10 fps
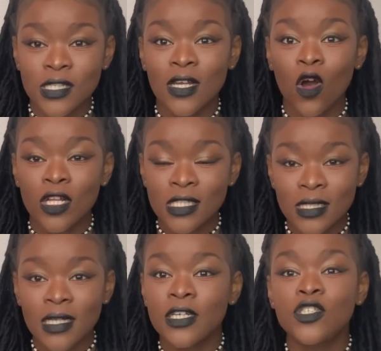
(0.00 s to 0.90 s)
in the
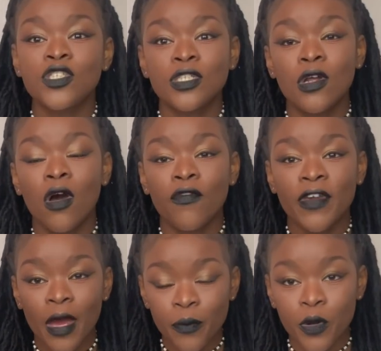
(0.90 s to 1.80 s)
constellation of
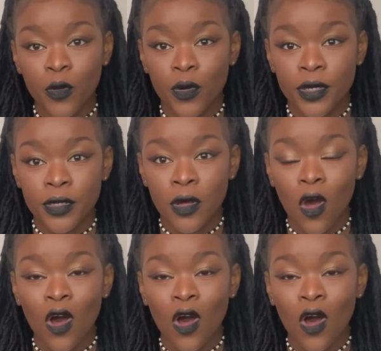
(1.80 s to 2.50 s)
Capricorn,